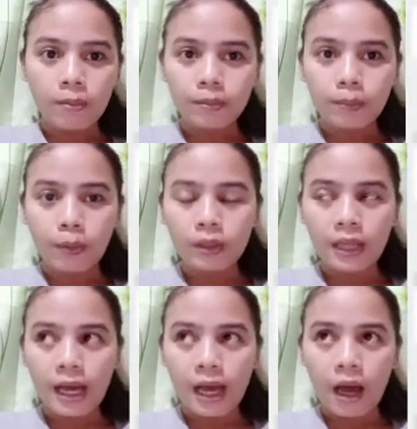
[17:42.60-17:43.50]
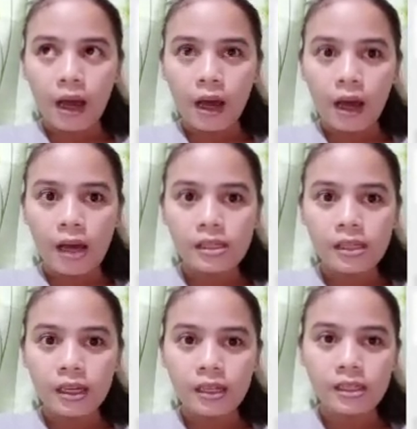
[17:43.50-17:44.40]
put as
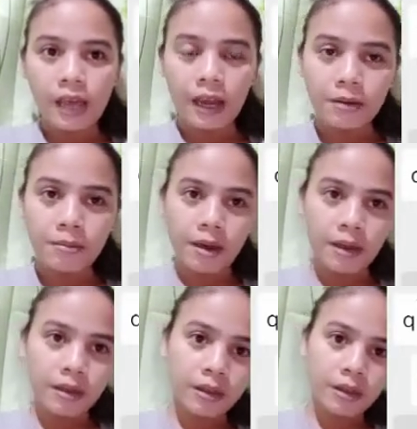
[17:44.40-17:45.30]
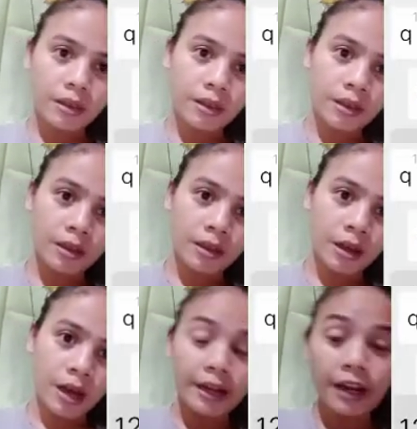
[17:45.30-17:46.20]
an assignment,
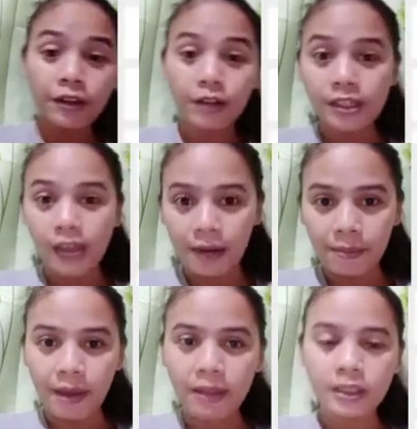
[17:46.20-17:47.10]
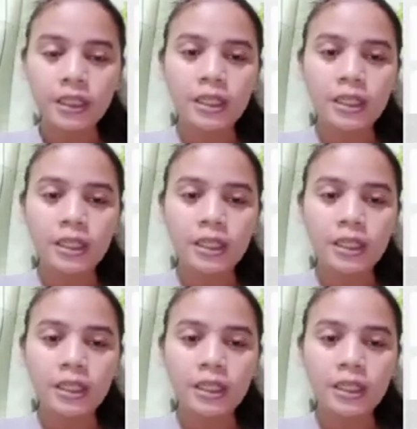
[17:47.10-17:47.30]
another assignment,